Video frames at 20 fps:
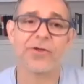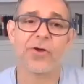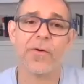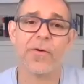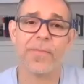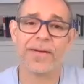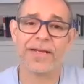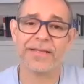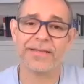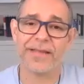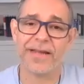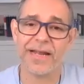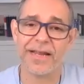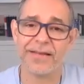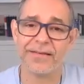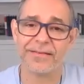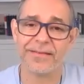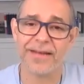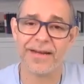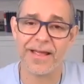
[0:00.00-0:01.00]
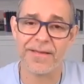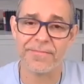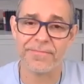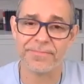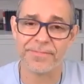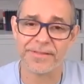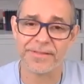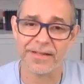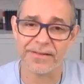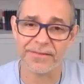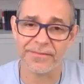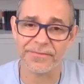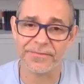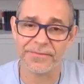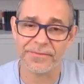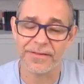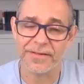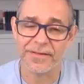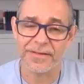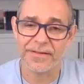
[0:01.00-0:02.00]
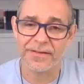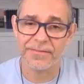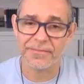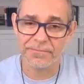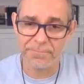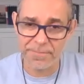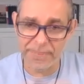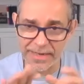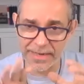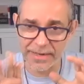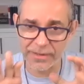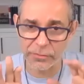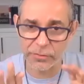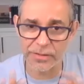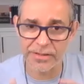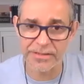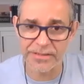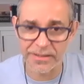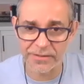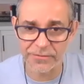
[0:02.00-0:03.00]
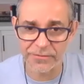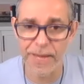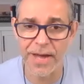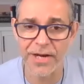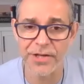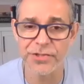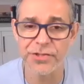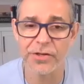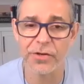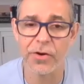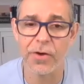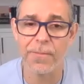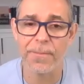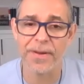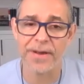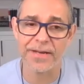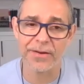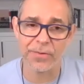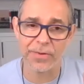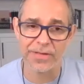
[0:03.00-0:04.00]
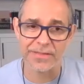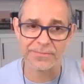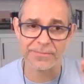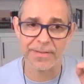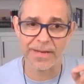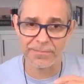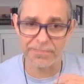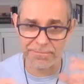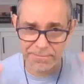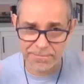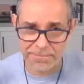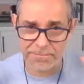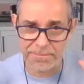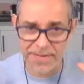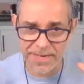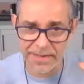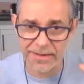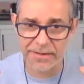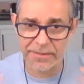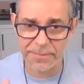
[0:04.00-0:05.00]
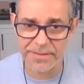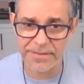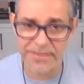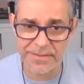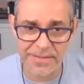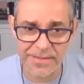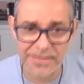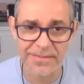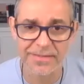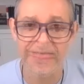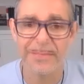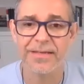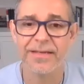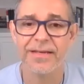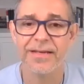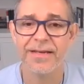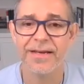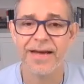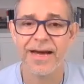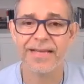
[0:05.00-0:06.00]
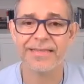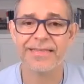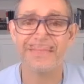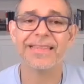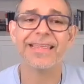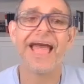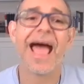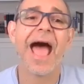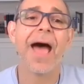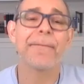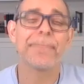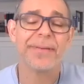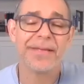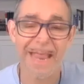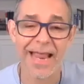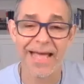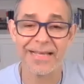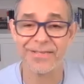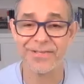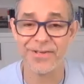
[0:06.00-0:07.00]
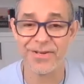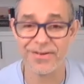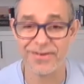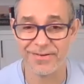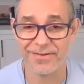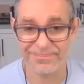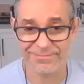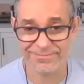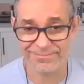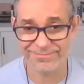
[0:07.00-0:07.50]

last company that I that I self made it into a self-managing company was my bigger business, and that happened last year.